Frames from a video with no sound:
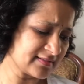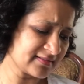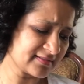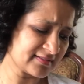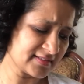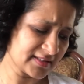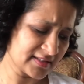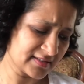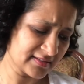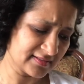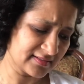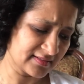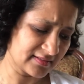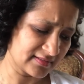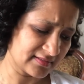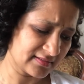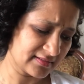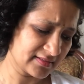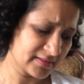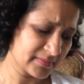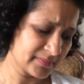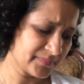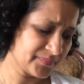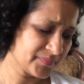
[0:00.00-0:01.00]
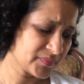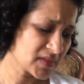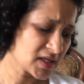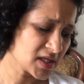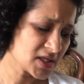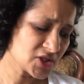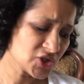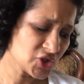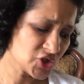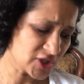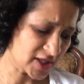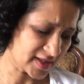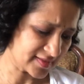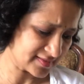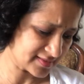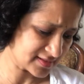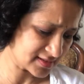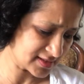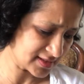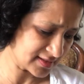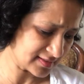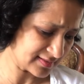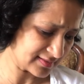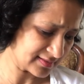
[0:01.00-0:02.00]
citizens
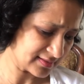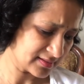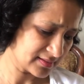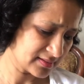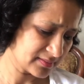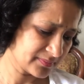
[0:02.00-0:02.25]
justice,